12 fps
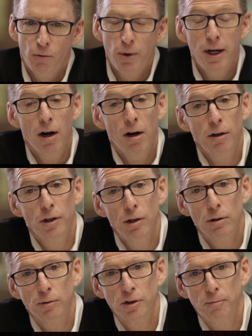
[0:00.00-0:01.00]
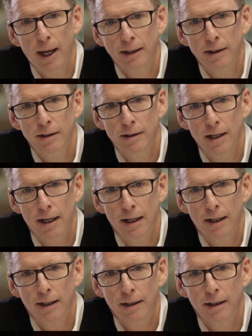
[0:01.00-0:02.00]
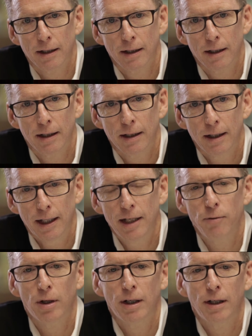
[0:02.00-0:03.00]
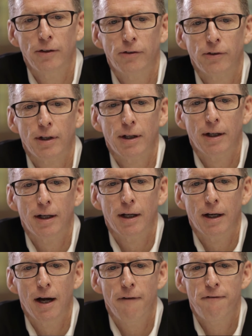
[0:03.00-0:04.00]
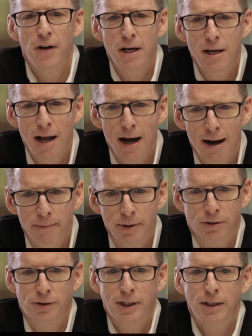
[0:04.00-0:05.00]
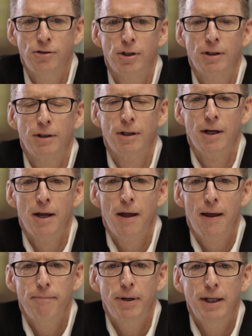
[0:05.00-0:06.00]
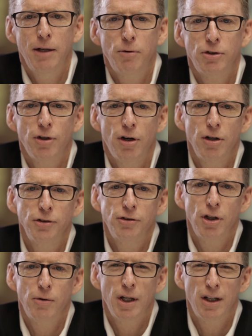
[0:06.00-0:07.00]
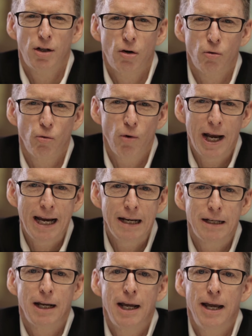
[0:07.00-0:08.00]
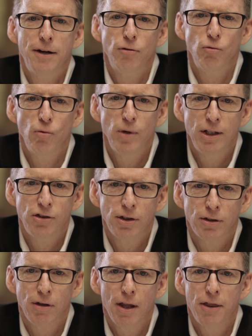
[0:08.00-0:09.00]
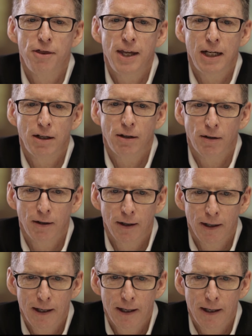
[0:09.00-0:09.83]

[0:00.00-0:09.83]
We all knew and respected Doug. He was a phenomenal teacher, but he was also a great and original thinker.